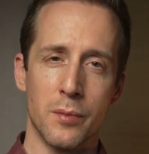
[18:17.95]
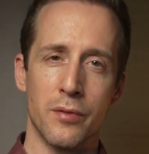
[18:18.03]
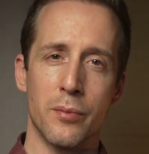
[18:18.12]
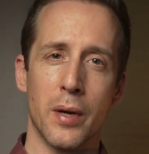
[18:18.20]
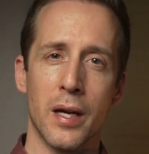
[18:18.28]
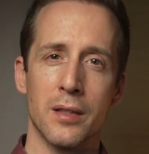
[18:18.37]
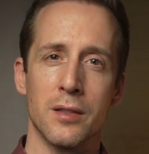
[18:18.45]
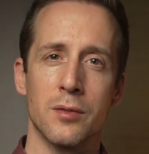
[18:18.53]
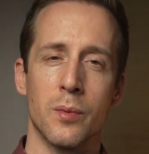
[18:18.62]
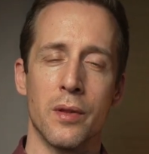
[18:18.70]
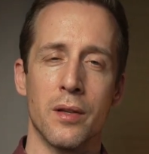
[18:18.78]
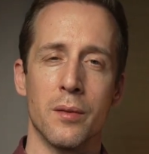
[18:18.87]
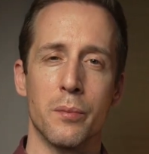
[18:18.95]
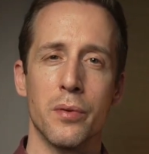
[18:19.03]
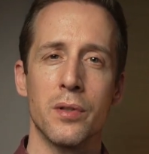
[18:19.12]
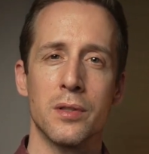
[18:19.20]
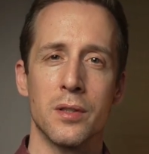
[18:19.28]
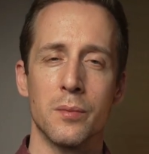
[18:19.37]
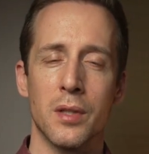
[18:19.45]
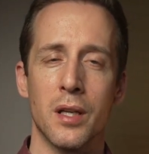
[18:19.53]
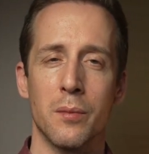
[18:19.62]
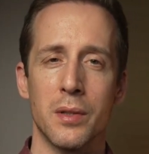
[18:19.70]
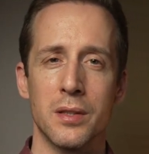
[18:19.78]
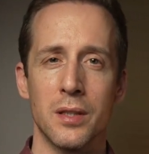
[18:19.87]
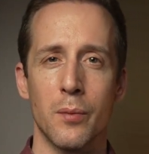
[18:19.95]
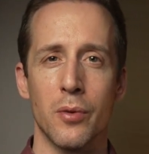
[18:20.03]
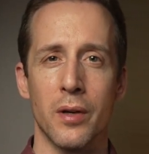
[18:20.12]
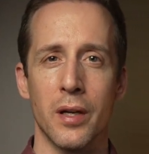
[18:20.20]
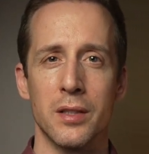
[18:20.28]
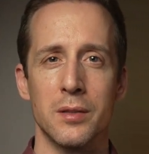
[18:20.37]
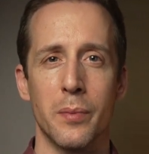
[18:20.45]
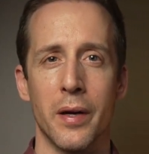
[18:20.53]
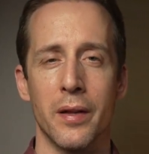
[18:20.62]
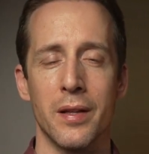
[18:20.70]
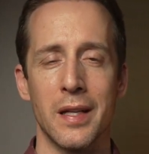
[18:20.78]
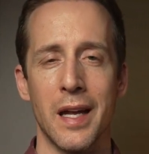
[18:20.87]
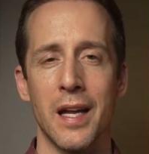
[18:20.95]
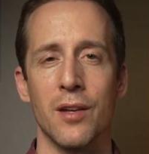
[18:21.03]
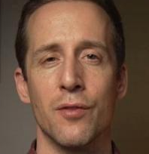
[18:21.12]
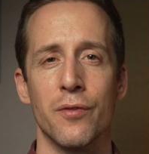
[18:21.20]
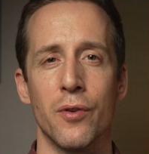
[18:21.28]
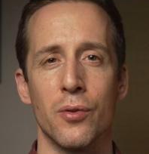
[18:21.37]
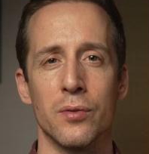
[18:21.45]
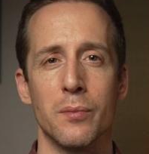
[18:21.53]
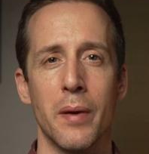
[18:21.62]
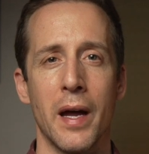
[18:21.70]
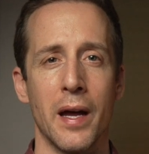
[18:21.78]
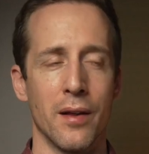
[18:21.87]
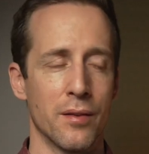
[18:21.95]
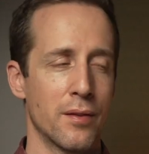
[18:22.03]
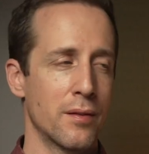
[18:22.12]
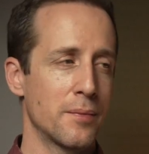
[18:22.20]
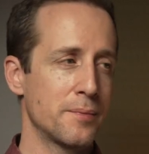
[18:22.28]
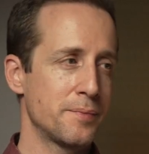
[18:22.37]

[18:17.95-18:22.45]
of practice within Buddhism can be summarized by the Eightfold Path,